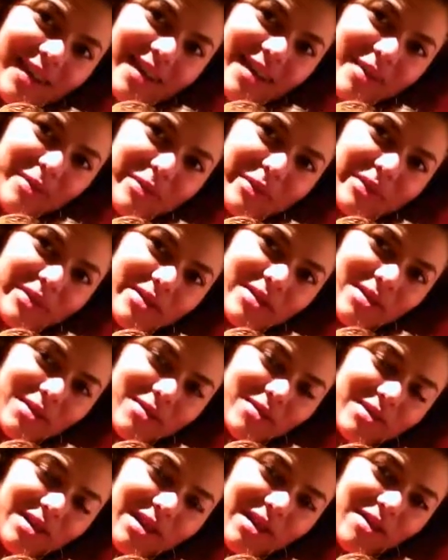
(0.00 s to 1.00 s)
Amber is
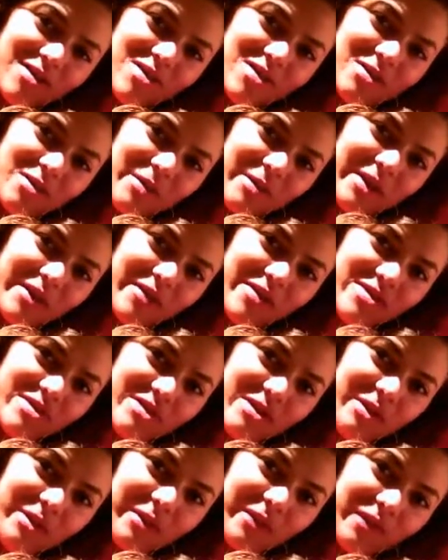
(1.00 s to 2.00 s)
so tired she won't even
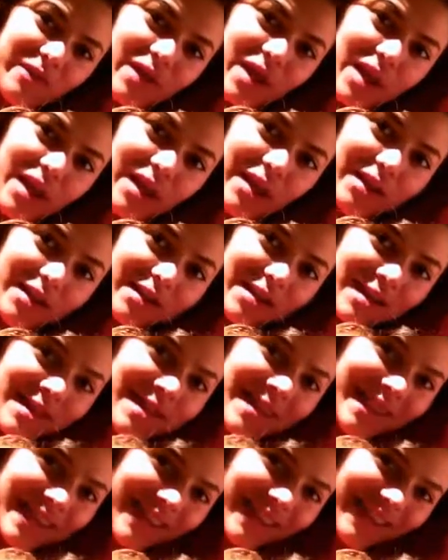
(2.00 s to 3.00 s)
show her
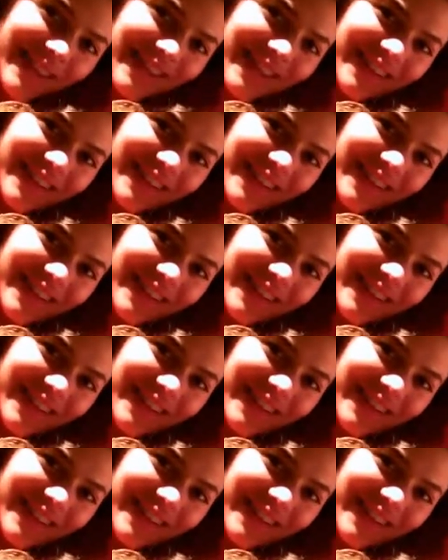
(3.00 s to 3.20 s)
face.